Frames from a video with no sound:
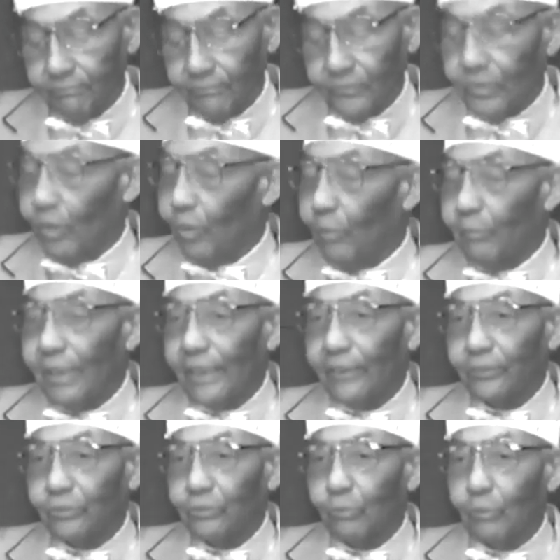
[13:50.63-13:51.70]
No
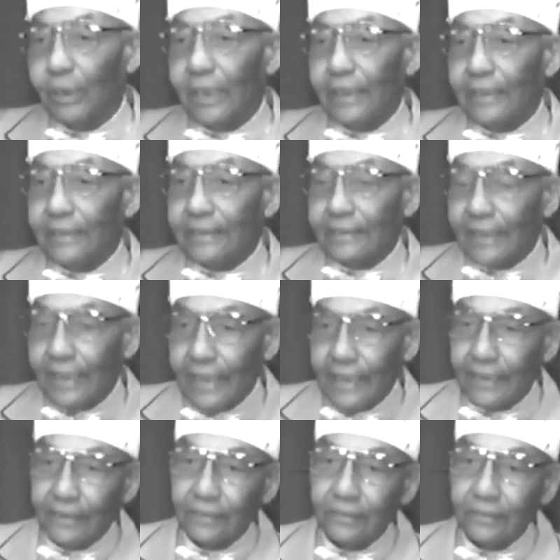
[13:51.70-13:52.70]
matter where he's at,